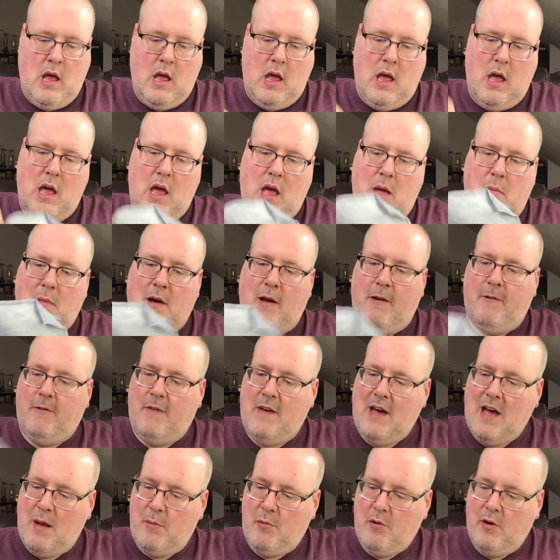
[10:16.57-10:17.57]
And my
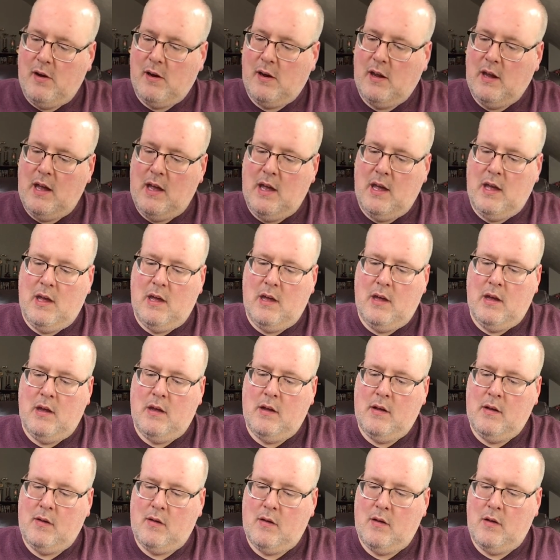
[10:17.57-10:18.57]
fabric
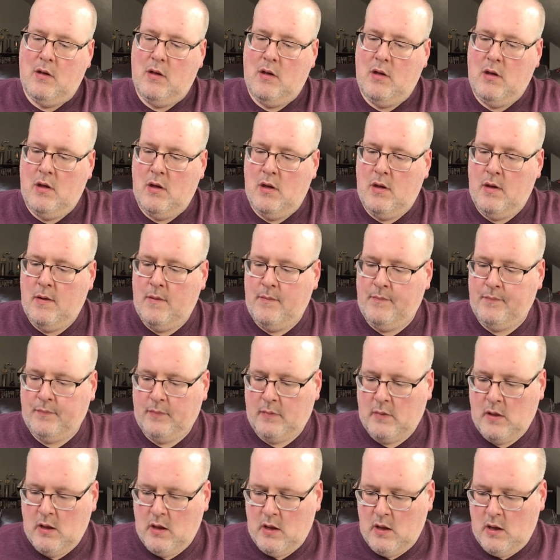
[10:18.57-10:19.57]
is,
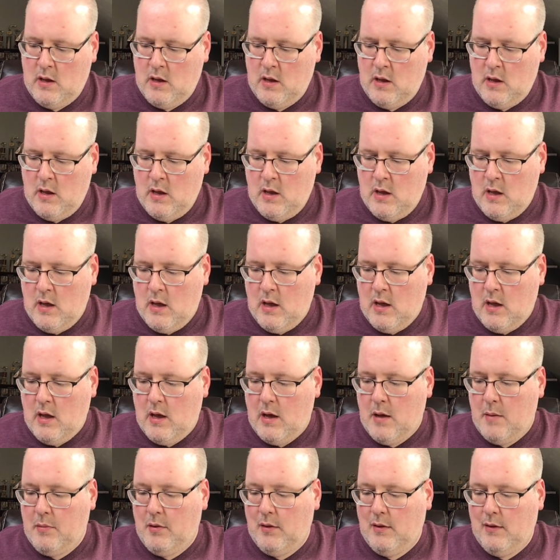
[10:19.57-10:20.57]

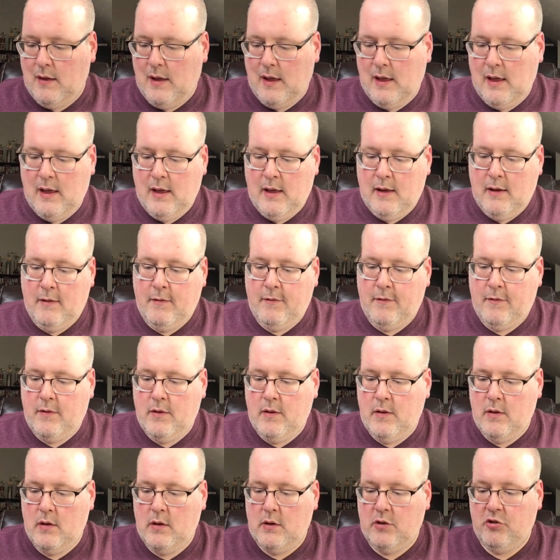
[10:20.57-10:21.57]
I believe,
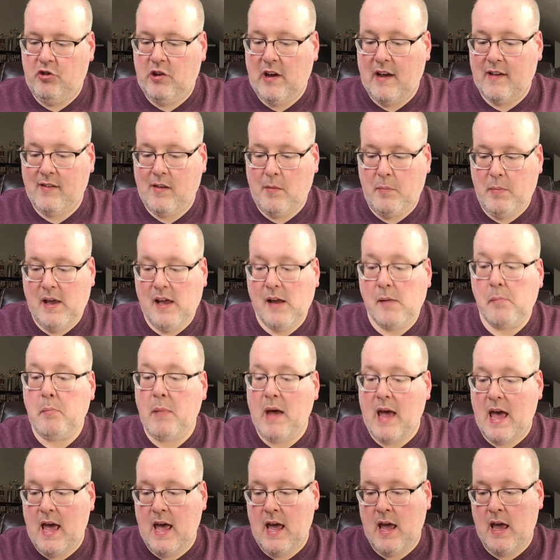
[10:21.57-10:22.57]
Chesapeake
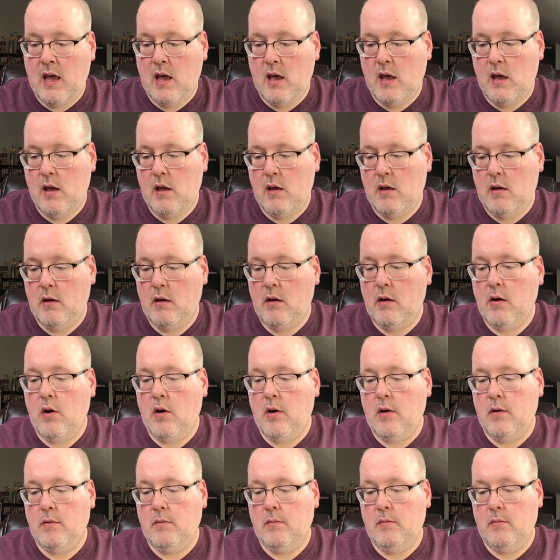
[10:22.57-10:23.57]
Bay
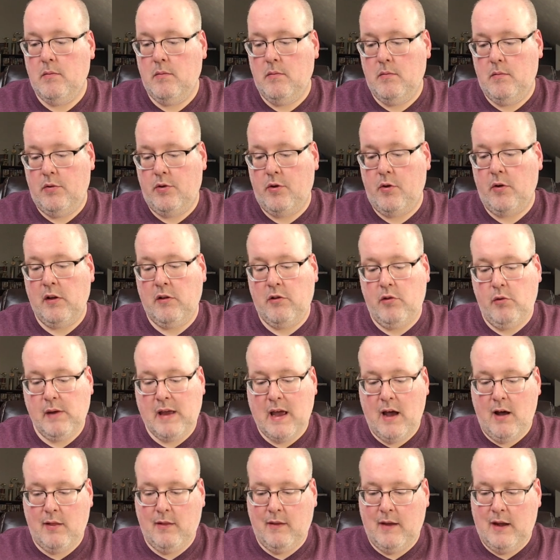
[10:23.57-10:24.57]
32
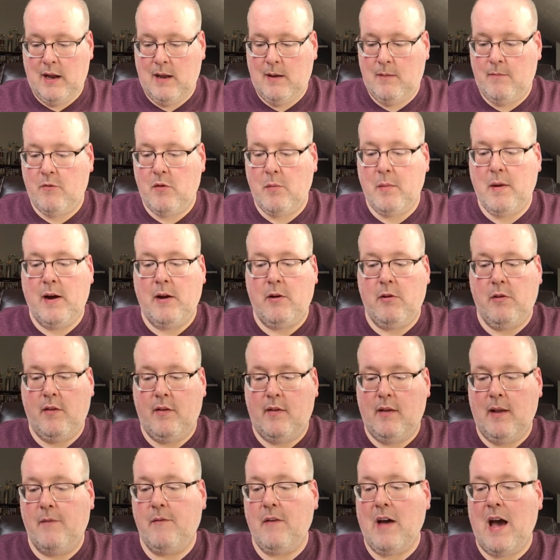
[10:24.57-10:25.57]
count linen from Under the
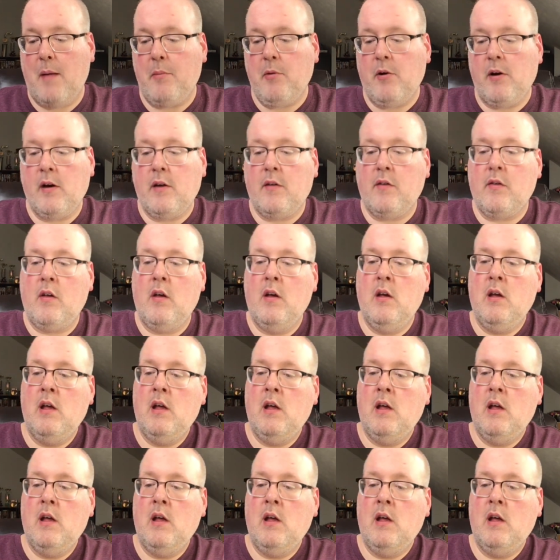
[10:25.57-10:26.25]
Sea Fabrics.